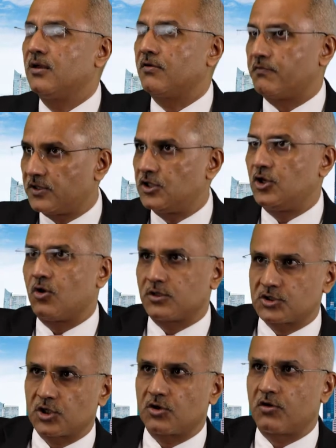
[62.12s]
with the
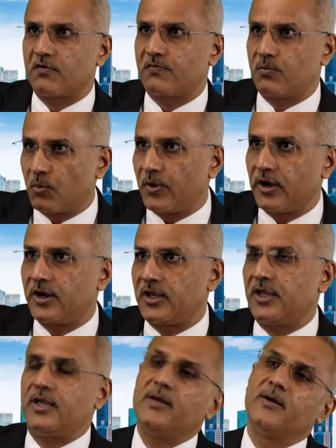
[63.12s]
onset of
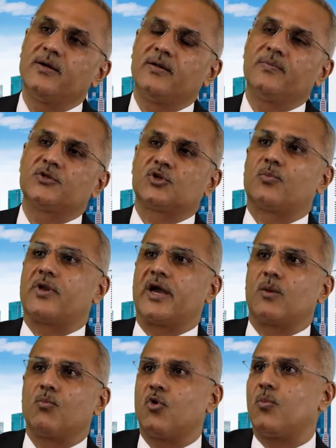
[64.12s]
mobility,
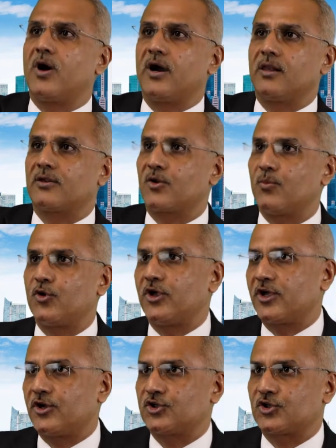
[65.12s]
supplying mobile
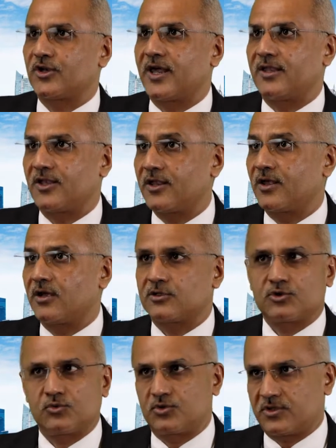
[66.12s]
communication
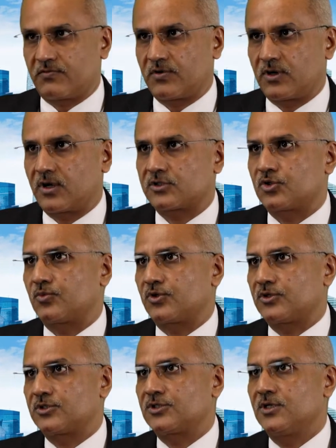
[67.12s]
antennas to several
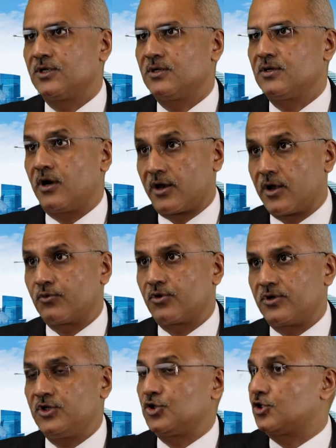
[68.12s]
customers around
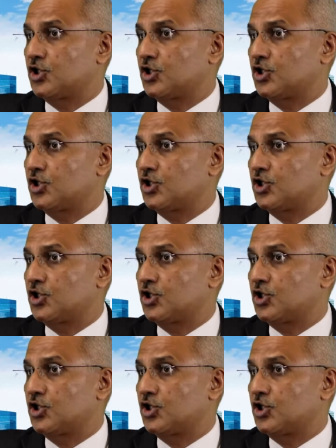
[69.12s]
the region.